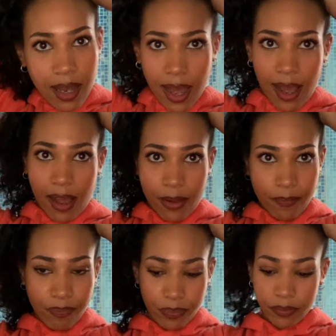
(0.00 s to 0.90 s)

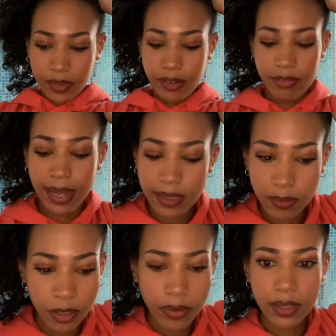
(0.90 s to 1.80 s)
In fact, I'm
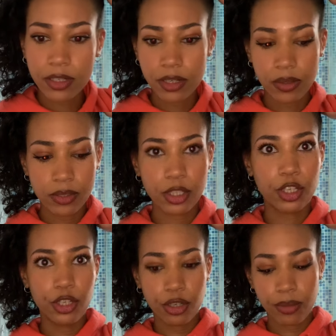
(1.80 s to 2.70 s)
going to
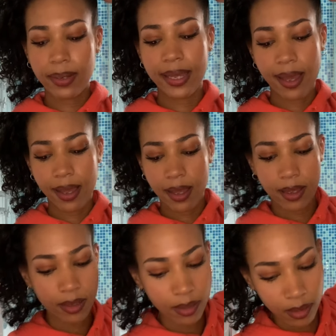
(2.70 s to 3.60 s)
secure my hair
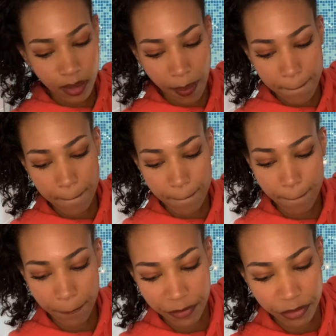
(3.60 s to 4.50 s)

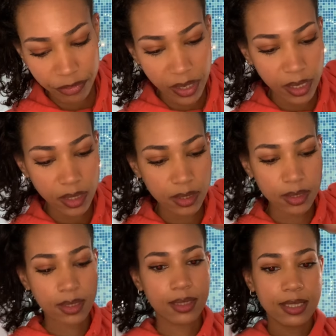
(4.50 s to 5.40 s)
first.
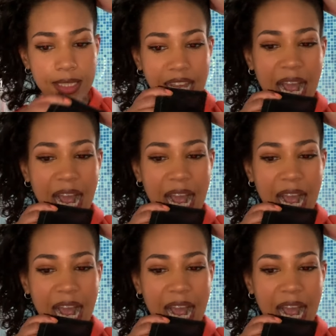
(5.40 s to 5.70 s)
So